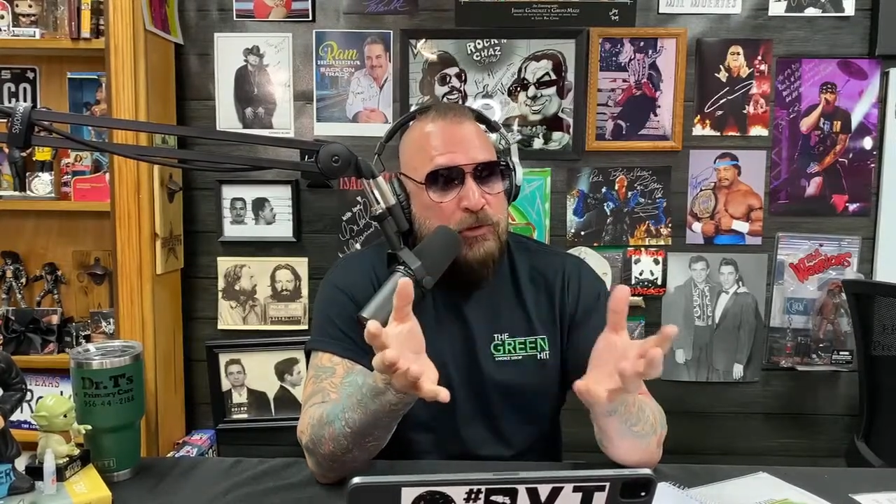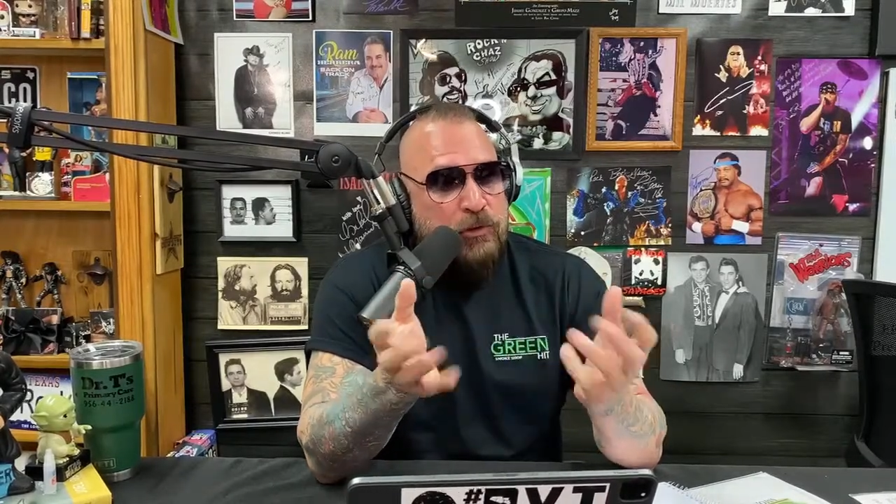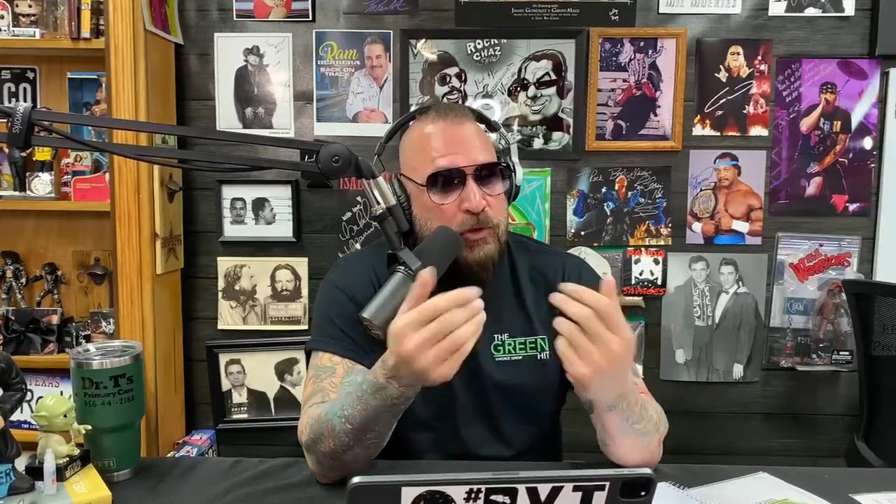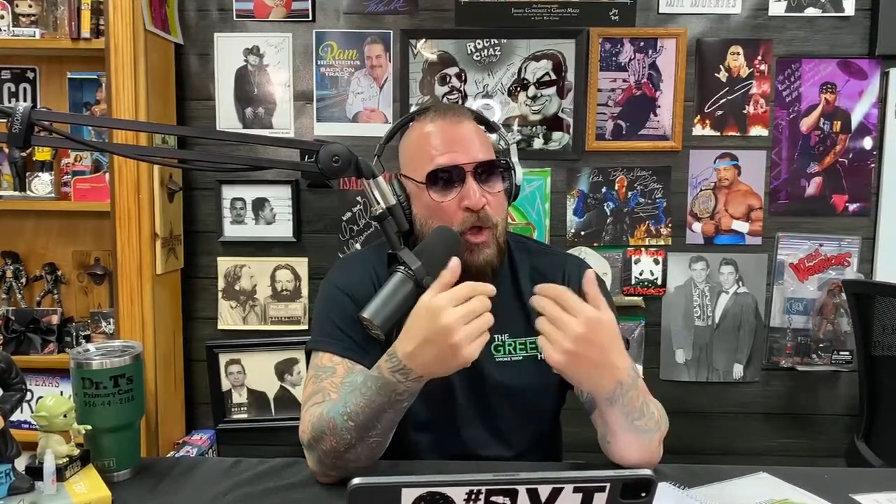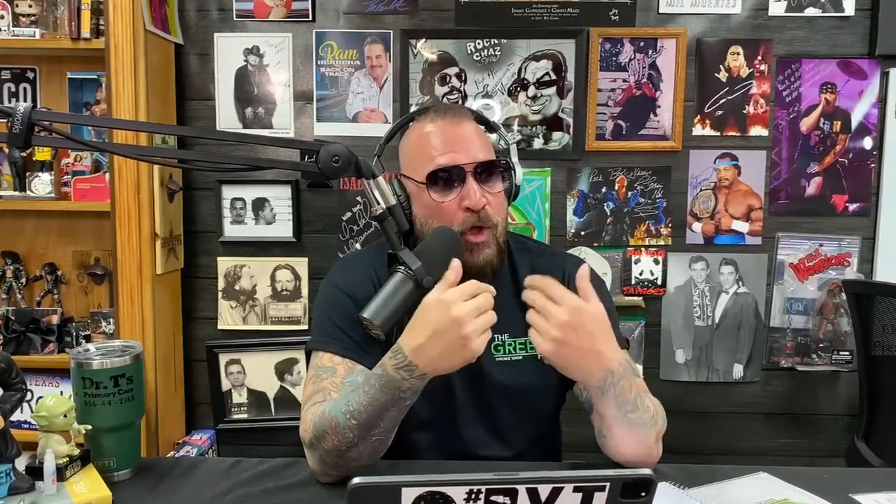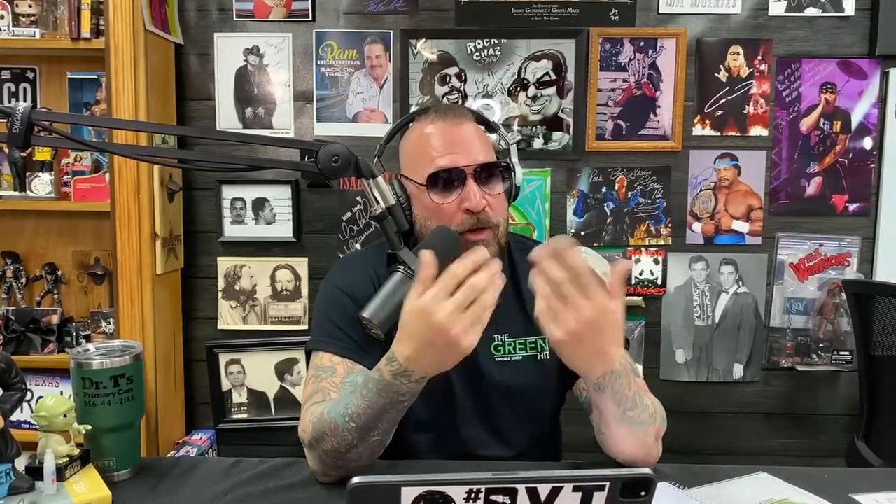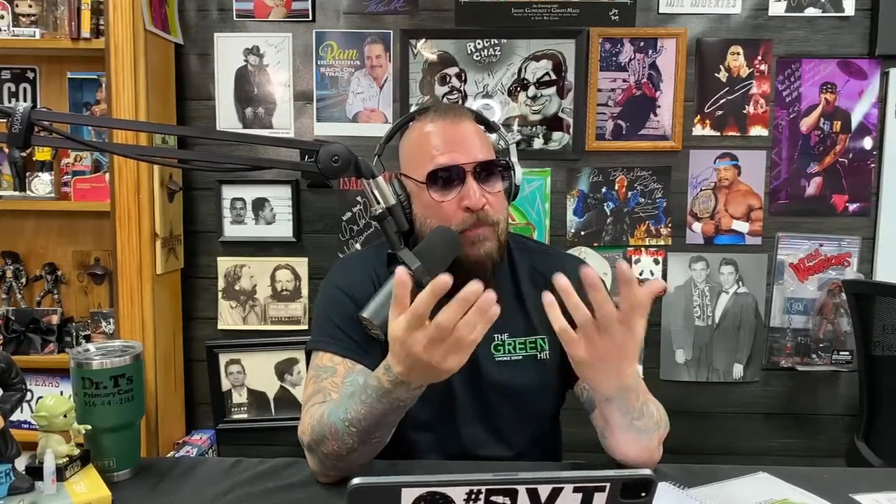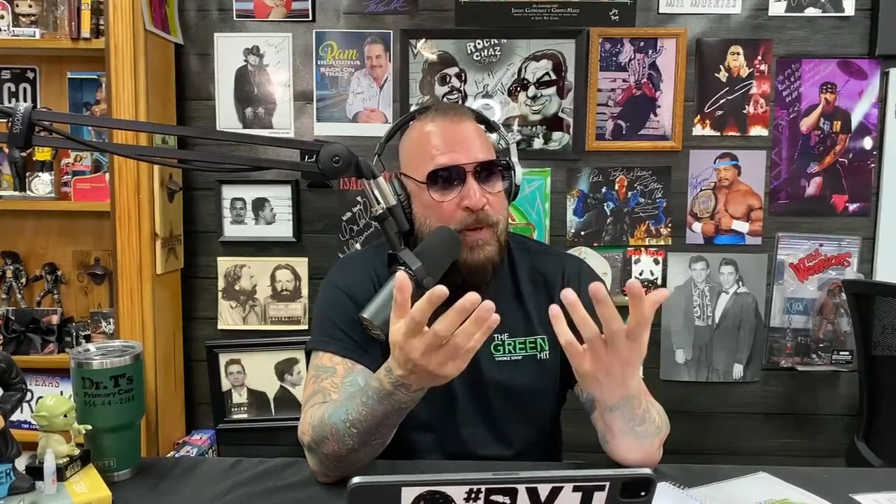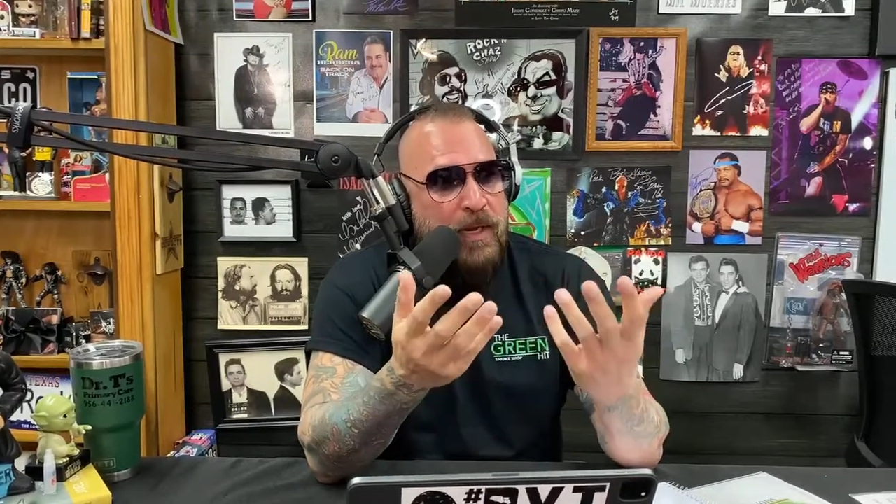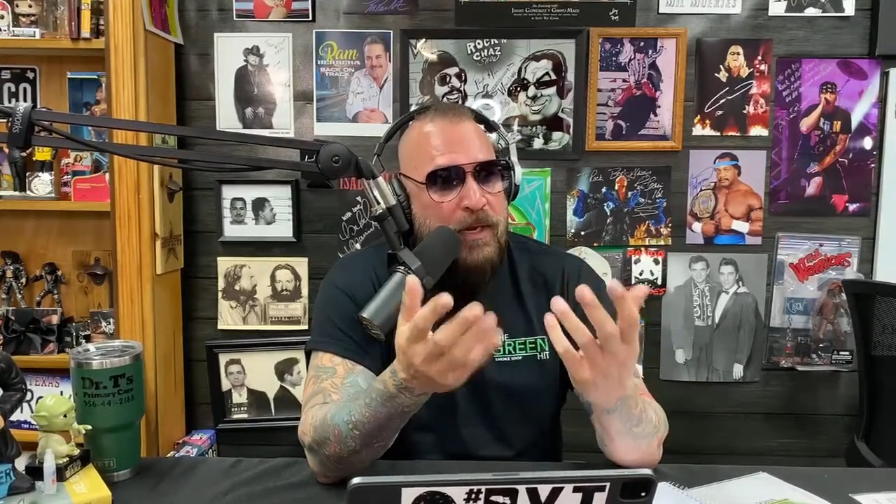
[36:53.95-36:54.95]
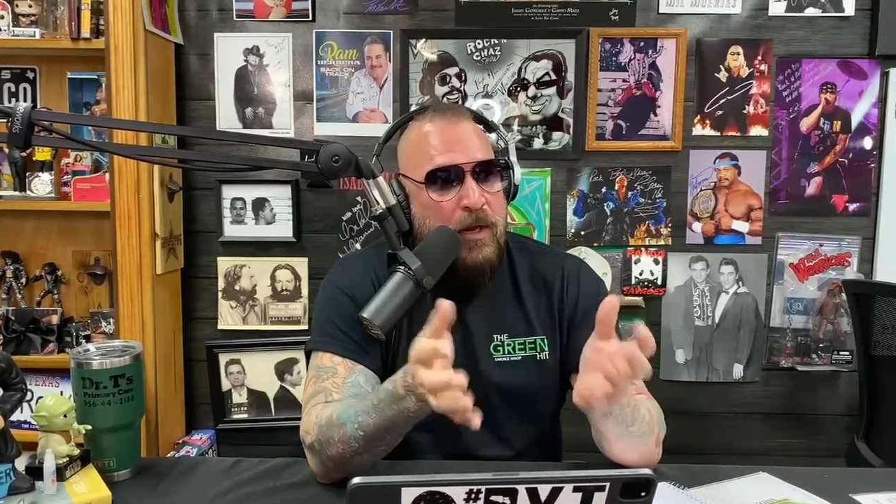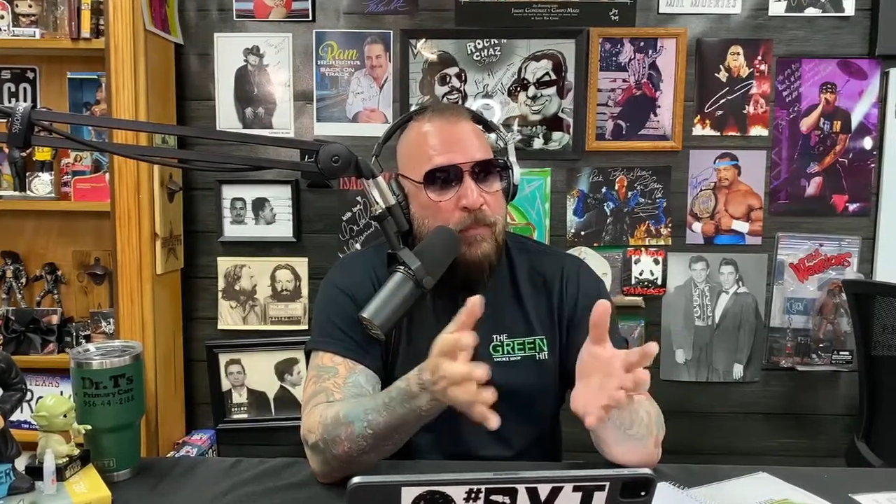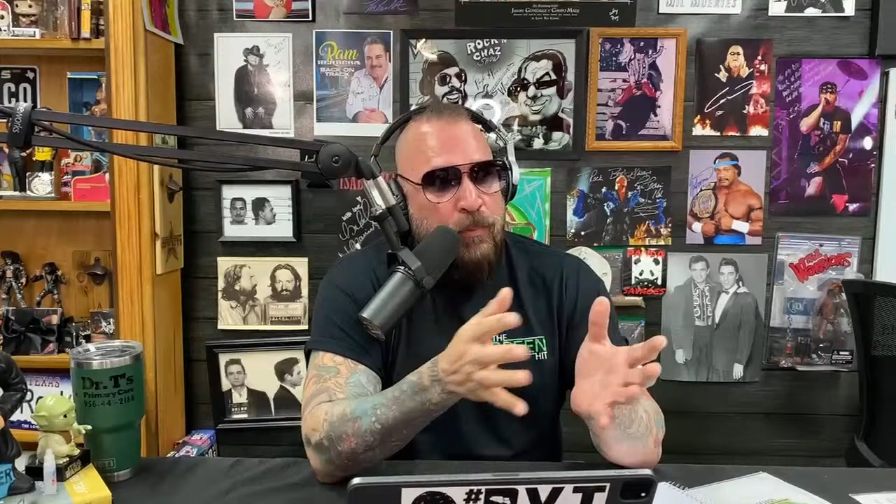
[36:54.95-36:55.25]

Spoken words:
the song and pick it up,